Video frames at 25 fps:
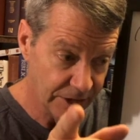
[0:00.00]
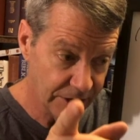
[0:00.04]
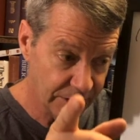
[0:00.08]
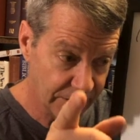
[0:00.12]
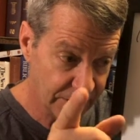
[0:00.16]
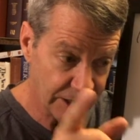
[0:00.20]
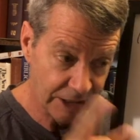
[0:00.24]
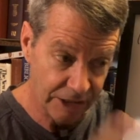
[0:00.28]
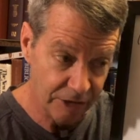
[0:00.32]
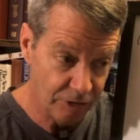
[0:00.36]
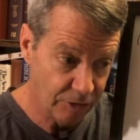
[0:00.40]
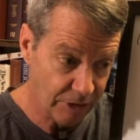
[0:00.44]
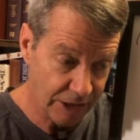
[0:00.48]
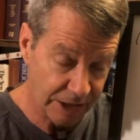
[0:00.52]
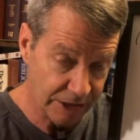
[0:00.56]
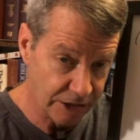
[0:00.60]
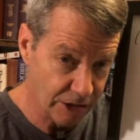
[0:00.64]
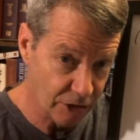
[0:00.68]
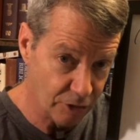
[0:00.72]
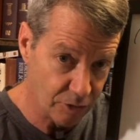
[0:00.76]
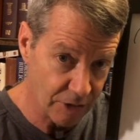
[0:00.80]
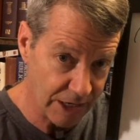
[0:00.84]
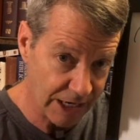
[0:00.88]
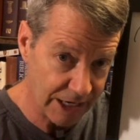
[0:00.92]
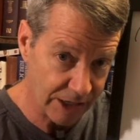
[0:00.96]
that you had
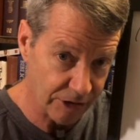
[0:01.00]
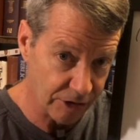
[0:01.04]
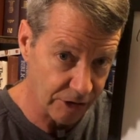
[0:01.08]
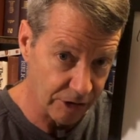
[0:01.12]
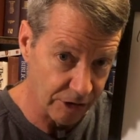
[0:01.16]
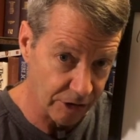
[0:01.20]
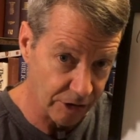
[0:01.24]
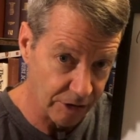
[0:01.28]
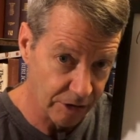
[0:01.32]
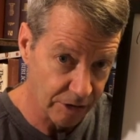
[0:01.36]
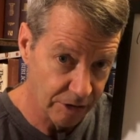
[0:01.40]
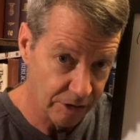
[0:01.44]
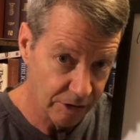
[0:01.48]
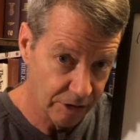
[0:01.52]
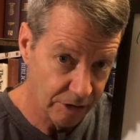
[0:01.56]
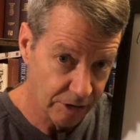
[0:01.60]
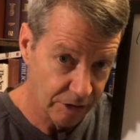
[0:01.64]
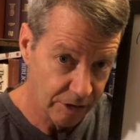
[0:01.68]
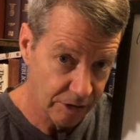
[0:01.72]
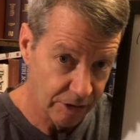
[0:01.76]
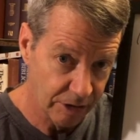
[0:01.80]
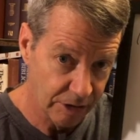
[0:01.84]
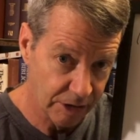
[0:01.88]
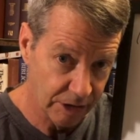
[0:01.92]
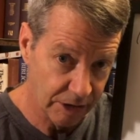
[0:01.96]
no error
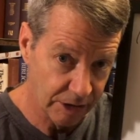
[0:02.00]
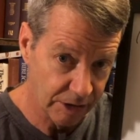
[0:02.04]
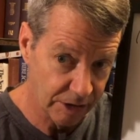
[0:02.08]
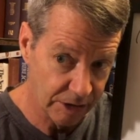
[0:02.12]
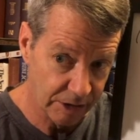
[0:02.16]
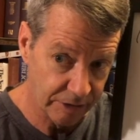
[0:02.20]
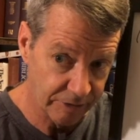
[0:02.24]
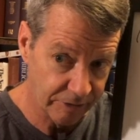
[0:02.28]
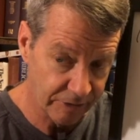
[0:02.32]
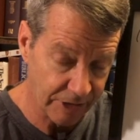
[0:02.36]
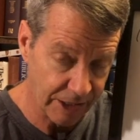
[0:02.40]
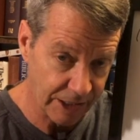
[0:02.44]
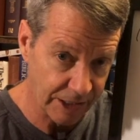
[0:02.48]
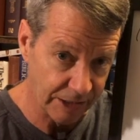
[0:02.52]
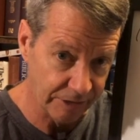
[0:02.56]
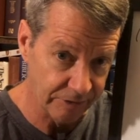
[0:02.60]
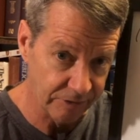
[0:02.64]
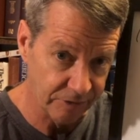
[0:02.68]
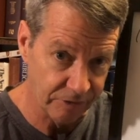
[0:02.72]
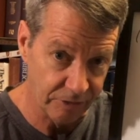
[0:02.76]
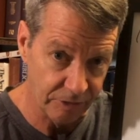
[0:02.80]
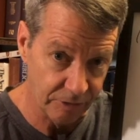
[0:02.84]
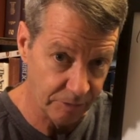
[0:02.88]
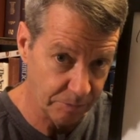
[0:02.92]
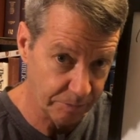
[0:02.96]
in a
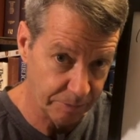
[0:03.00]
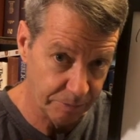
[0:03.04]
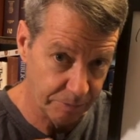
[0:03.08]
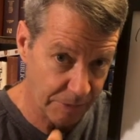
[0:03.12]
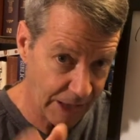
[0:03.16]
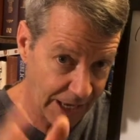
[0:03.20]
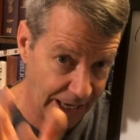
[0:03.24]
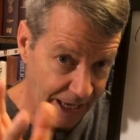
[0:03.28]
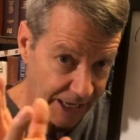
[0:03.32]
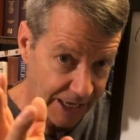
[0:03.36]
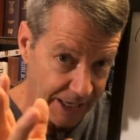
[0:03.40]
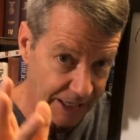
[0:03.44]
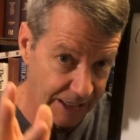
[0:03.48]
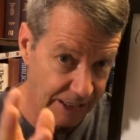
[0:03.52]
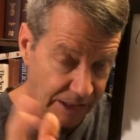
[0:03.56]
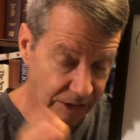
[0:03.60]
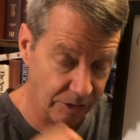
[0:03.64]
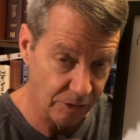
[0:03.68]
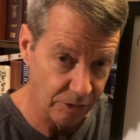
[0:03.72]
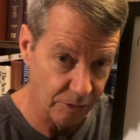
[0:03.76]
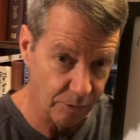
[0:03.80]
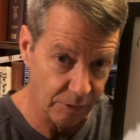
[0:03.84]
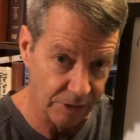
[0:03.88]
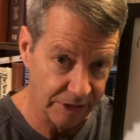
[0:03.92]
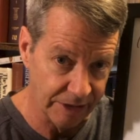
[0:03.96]
test, you A
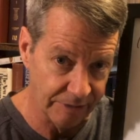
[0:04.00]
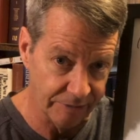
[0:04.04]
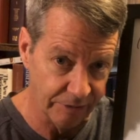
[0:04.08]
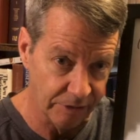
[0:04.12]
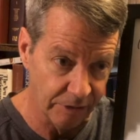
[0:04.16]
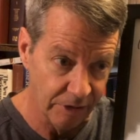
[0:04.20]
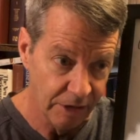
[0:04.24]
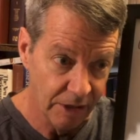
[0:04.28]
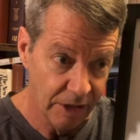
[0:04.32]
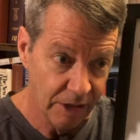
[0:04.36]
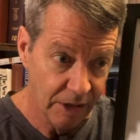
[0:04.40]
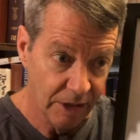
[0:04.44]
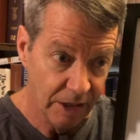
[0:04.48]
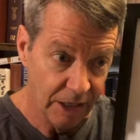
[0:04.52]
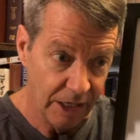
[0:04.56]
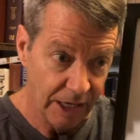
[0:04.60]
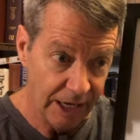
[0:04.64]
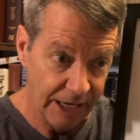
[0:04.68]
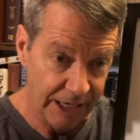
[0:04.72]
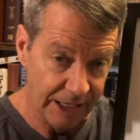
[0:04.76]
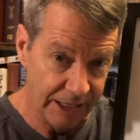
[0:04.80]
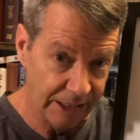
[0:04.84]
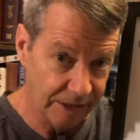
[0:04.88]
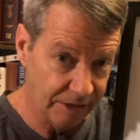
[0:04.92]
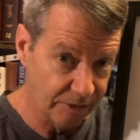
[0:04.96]
or whatever
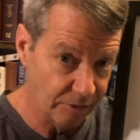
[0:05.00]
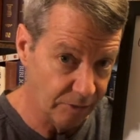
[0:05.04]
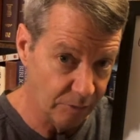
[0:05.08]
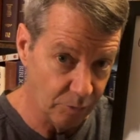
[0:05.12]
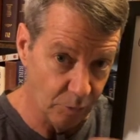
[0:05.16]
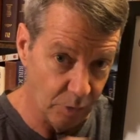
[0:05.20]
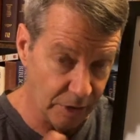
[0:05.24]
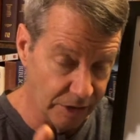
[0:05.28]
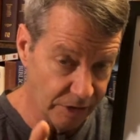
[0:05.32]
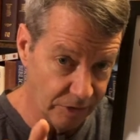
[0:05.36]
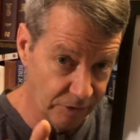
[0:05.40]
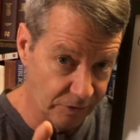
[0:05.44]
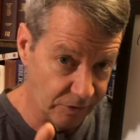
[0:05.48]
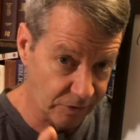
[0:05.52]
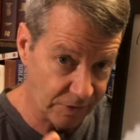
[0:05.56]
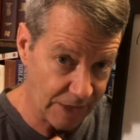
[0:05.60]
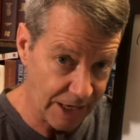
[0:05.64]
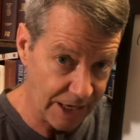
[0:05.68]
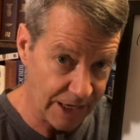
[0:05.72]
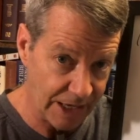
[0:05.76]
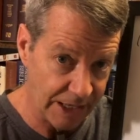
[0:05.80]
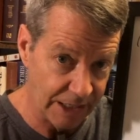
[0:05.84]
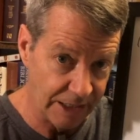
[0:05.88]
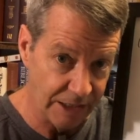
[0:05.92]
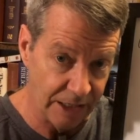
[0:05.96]
and what you
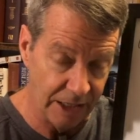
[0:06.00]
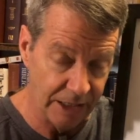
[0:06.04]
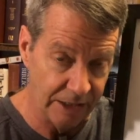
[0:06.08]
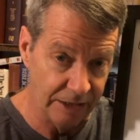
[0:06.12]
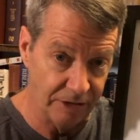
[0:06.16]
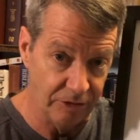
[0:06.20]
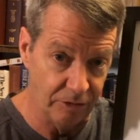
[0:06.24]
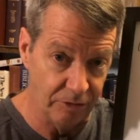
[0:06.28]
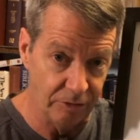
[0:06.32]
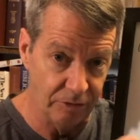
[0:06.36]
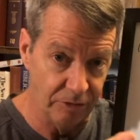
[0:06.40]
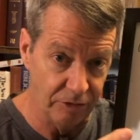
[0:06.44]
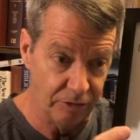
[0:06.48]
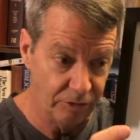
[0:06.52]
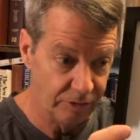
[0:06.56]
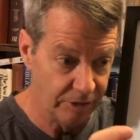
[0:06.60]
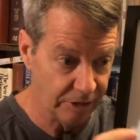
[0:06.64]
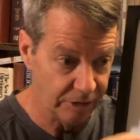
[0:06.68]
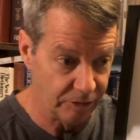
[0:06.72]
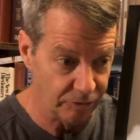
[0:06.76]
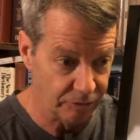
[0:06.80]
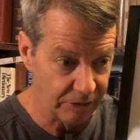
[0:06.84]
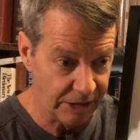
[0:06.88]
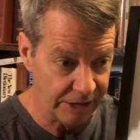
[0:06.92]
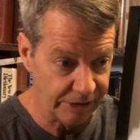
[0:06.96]
say and you, you did
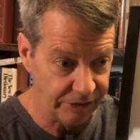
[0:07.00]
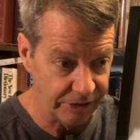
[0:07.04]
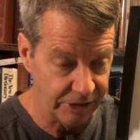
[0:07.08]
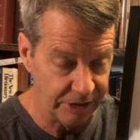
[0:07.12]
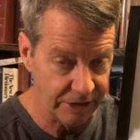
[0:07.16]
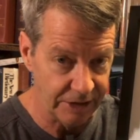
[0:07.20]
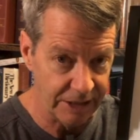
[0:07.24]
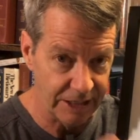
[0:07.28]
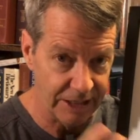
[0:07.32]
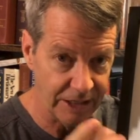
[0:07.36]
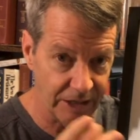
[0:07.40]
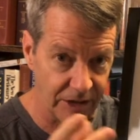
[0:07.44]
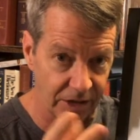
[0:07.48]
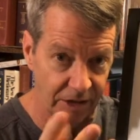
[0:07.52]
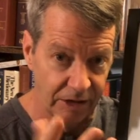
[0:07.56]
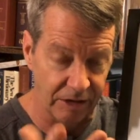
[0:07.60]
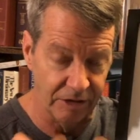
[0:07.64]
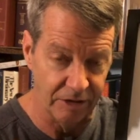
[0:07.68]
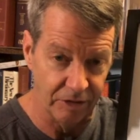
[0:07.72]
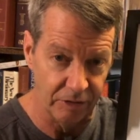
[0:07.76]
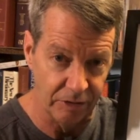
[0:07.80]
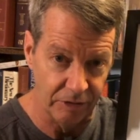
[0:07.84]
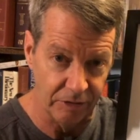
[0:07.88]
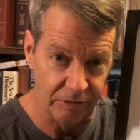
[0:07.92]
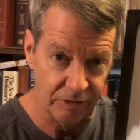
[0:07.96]
the right thing there
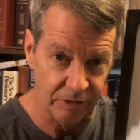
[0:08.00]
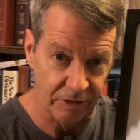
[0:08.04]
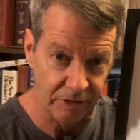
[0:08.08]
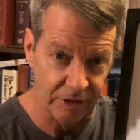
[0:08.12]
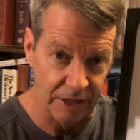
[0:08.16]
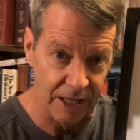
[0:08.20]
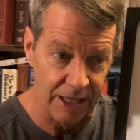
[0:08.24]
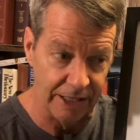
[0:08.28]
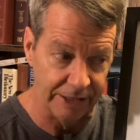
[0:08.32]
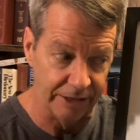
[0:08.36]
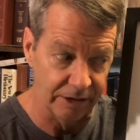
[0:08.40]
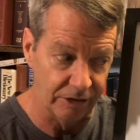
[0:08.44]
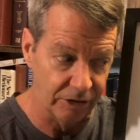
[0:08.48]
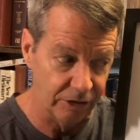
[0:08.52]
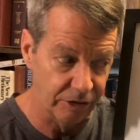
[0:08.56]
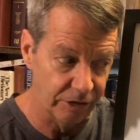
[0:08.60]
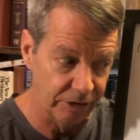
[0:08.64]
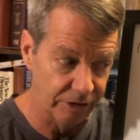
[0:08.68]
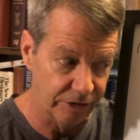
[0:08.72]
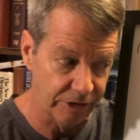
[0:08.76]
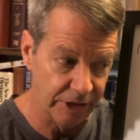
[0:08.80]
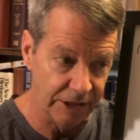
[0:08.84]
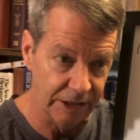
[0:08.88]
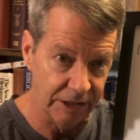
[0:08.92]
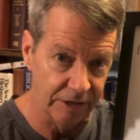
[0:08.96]
and there's a lot of good
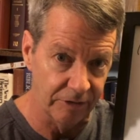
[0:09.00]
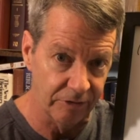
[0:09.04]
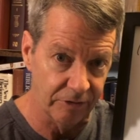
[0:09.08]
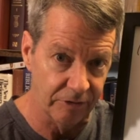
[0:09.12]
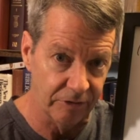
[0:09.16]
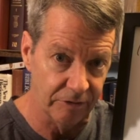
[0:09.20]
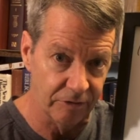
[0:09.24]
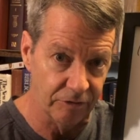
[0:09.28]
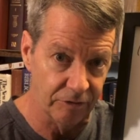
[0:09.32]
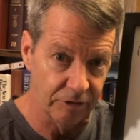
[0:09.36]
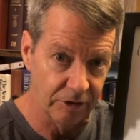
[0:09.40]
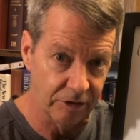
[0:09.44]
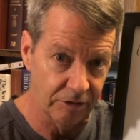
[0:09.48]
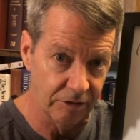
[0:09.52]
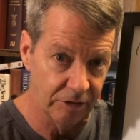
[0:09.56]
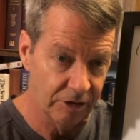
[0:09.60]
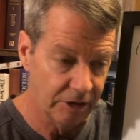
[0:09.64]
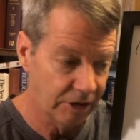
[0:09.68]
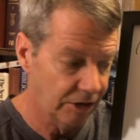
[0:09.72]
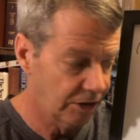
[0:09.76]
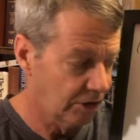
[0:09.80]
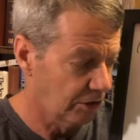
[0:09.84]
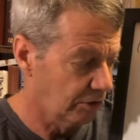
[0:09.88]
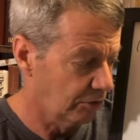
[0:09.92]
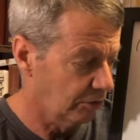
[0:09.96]
things and, and
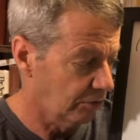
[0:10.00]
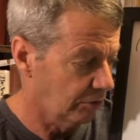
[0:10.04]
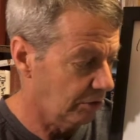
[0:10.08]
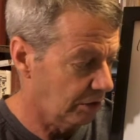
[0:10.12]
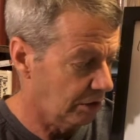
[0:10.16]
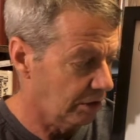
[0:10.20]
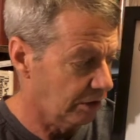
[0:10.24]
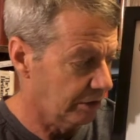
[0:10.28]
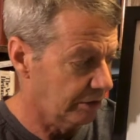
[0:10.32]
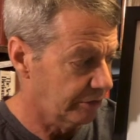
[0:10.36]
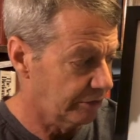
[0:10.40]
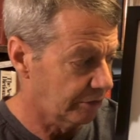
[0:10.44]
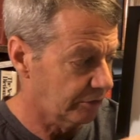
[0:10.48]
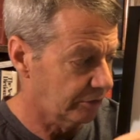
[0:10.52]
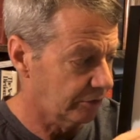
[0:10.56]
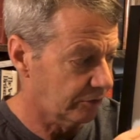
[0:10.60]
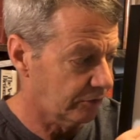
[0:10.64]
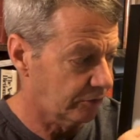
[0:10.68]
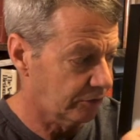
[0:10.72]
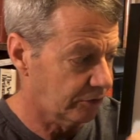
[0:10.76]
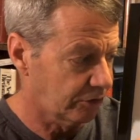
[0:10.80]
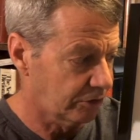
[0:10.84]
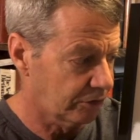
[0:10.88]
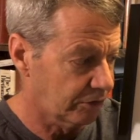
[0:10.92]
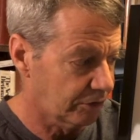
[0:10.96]
you know uh, there's
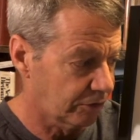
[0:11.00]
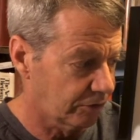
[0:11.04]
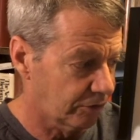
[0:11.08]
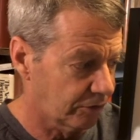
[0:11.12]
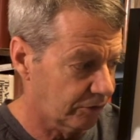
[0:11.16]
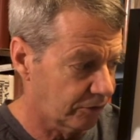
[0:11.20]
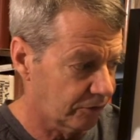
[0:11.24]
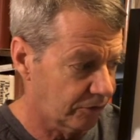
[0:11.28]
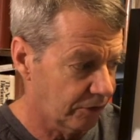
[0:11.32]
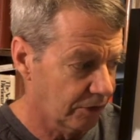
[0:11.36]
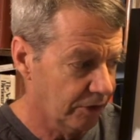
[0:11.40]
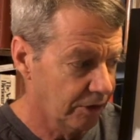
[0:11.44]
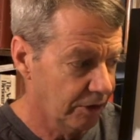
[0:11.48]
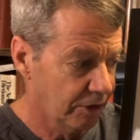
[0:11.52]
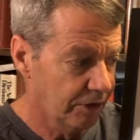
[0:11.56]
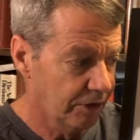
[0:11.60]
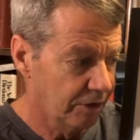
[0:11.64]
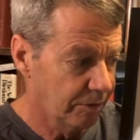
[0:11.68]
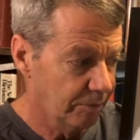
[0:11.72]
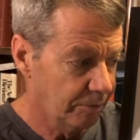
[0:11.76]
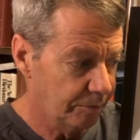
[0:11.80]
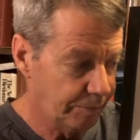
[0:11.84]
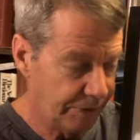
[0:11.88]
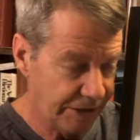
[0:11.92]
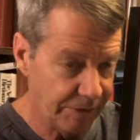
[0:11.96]
there's
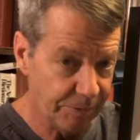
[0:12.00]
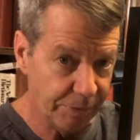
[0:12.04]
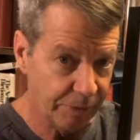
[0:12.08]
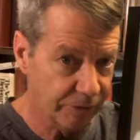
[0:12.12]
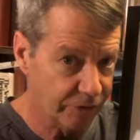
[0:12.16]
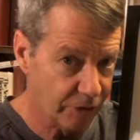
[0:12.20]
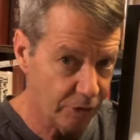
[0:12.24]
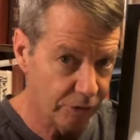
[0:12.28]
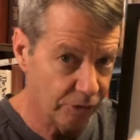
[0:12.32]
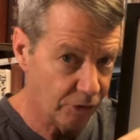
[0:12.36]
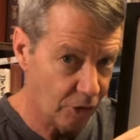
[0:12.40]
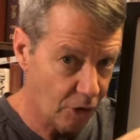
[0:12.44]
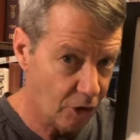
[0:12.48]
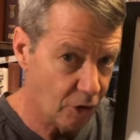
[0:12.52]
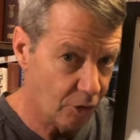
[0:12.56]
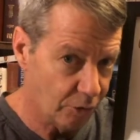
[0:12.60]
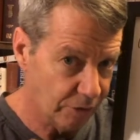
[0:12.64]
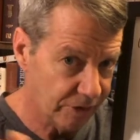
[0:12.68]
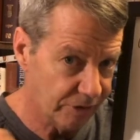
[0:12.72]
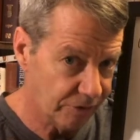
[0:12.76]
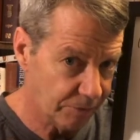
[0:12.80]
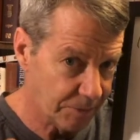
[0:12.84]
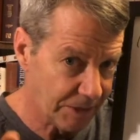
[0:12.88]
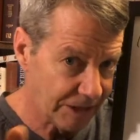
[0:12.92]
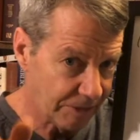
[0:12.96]
people don't
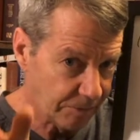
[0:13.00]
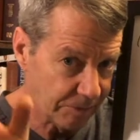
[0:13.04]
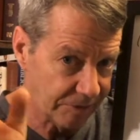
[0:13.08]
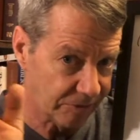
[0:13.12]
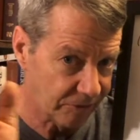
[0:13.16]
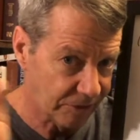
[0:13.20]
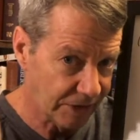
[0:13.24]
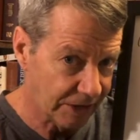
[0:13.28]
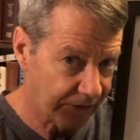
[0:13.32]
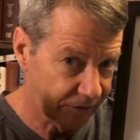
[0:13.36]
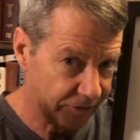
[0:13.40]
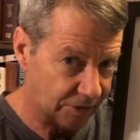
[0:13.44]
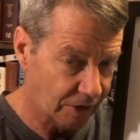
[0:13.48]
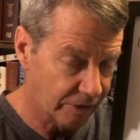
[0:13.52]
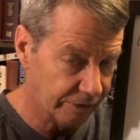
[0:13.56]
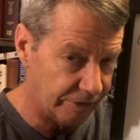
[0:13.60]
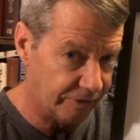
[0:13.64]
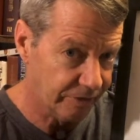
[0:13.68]
always make mistakes all the